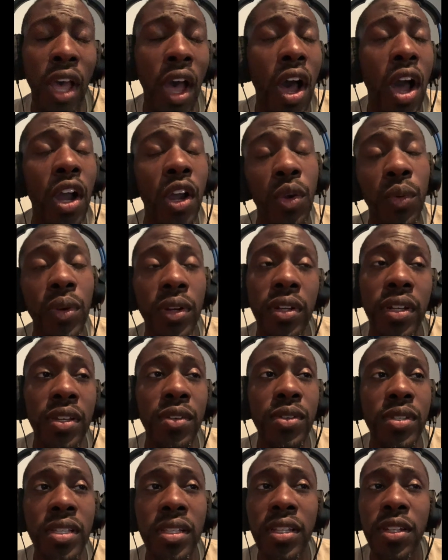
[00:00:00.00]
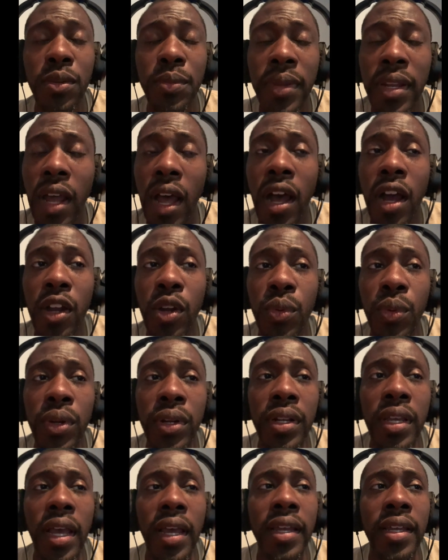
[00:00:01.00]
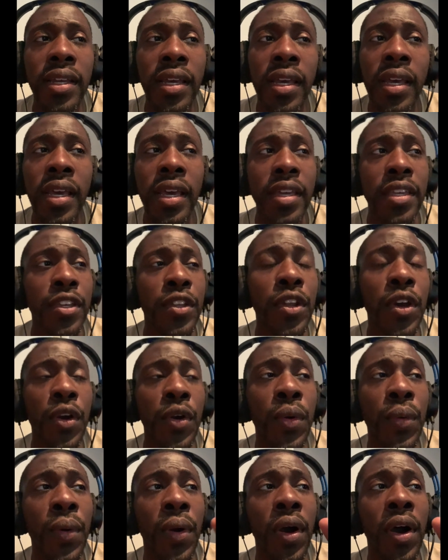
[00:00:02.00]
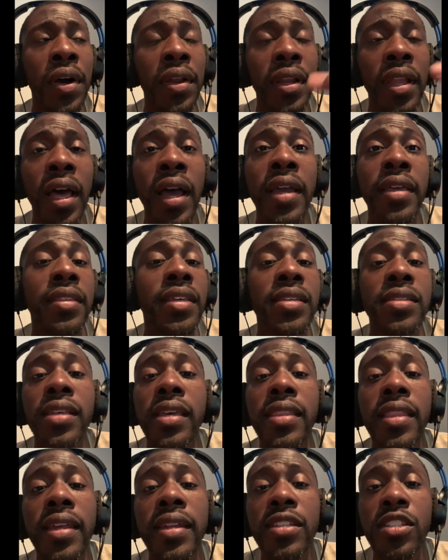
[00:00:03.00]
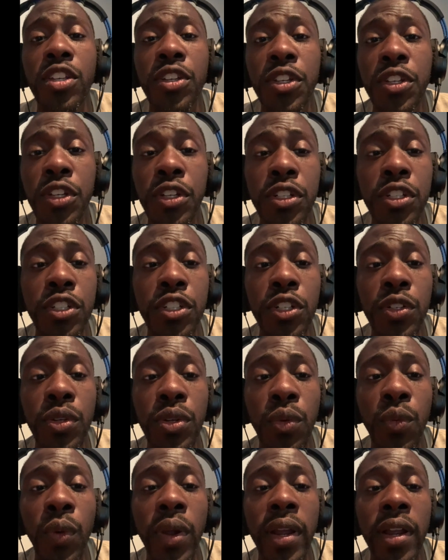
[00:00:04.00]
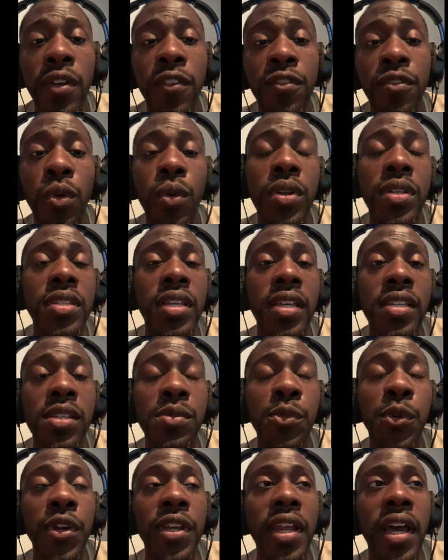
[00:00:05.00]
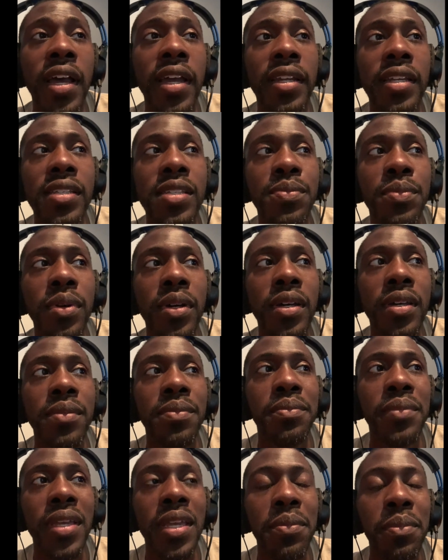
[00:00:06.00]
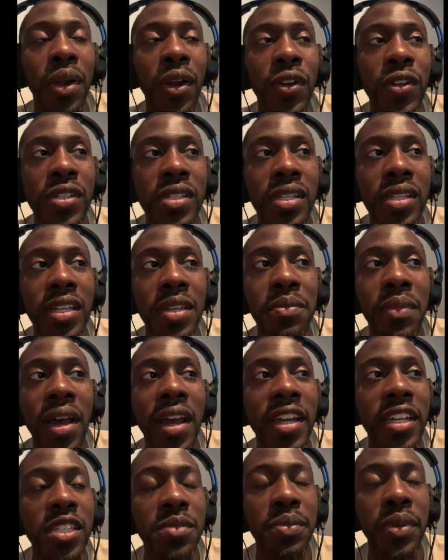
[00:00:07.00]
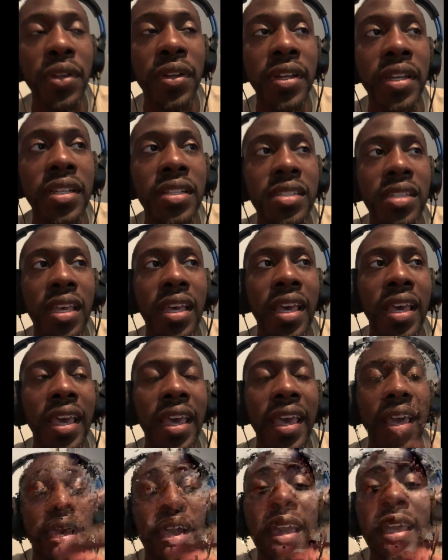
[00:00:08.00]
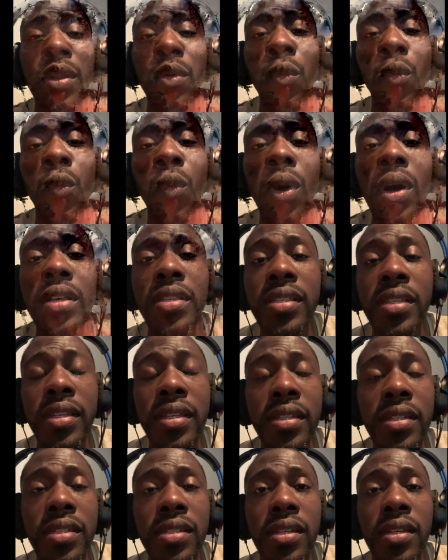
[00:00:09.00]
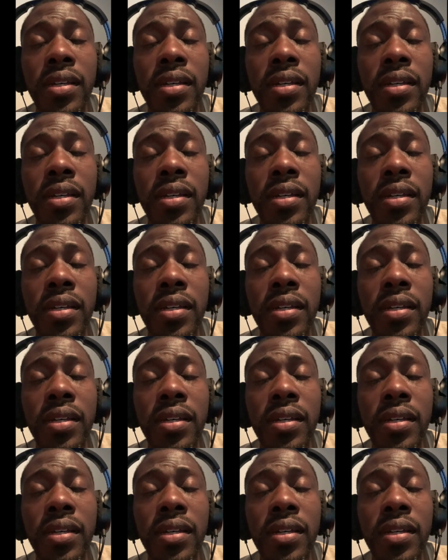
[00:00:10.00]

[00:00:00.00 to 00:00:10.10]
awkward. It was a little bit awkward. Online they say that it's a good shoe to wear for sesamoiditis, but me personally, my experience, it wasn't